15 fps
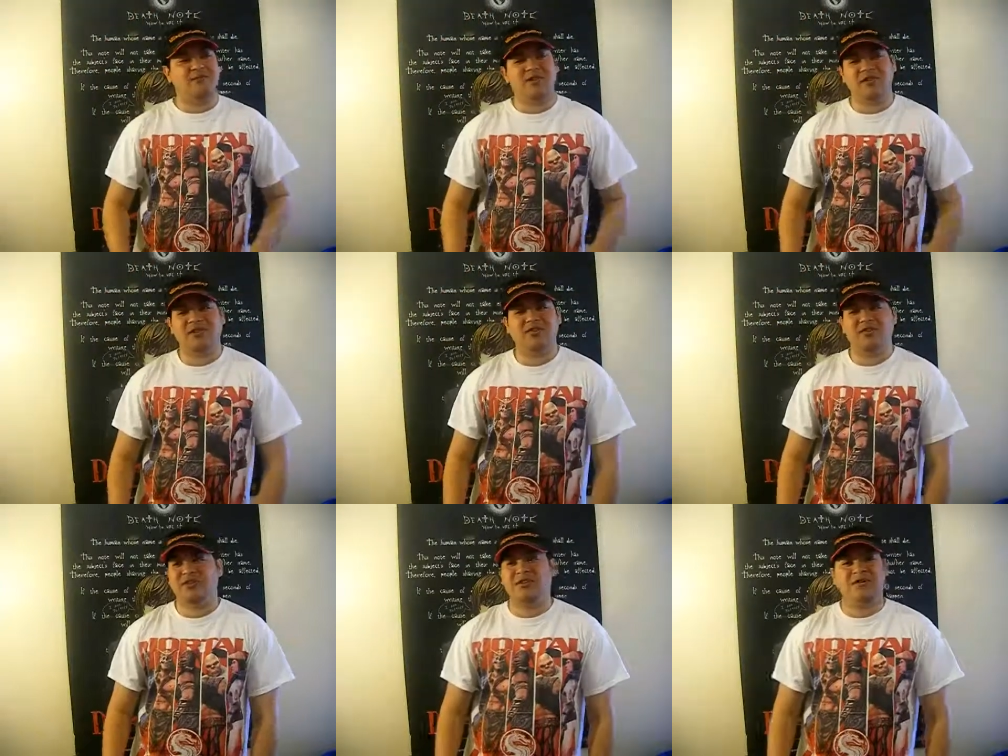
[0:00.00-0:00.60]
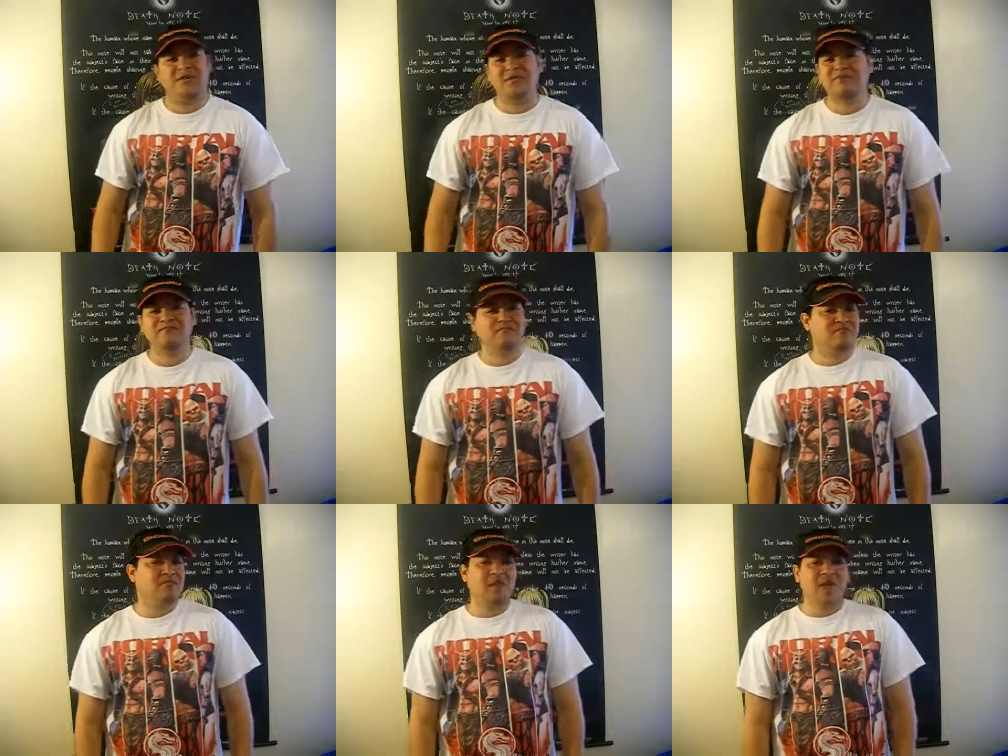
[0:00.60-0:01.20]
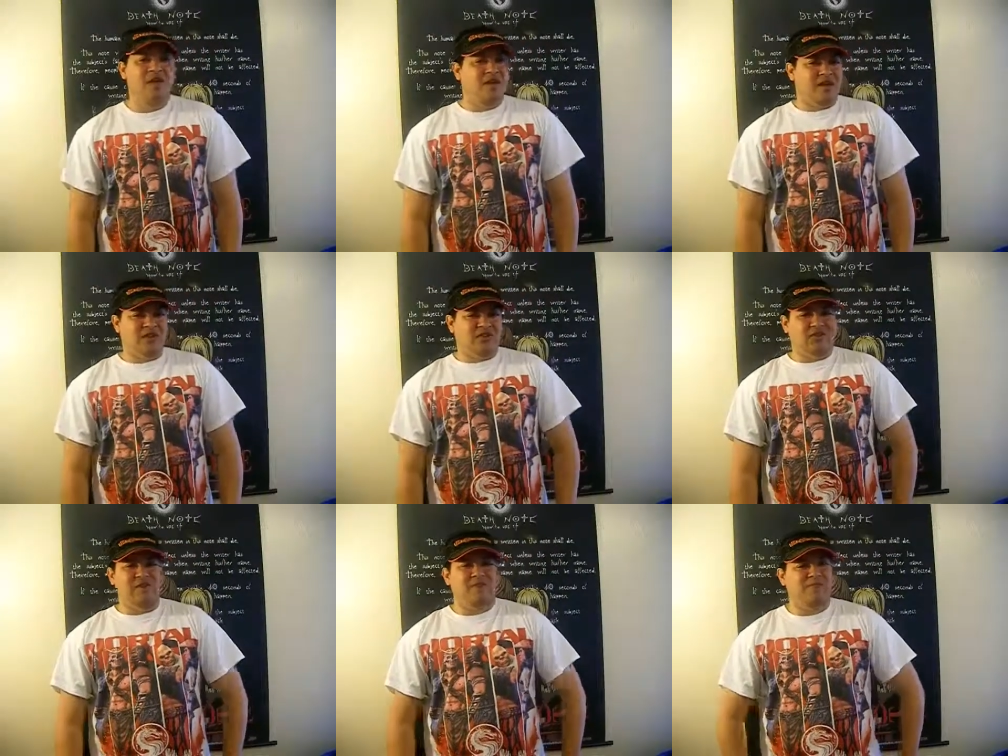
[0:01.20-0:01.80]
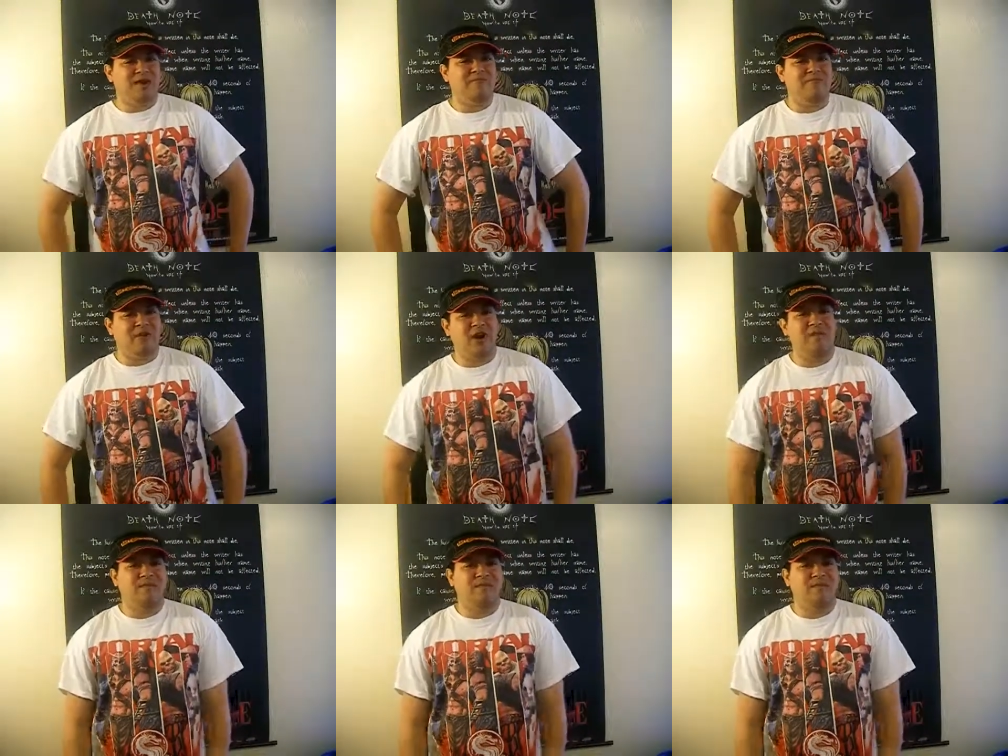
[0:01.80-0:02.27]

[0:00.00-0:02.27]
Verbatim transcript: But it's still, it's still different.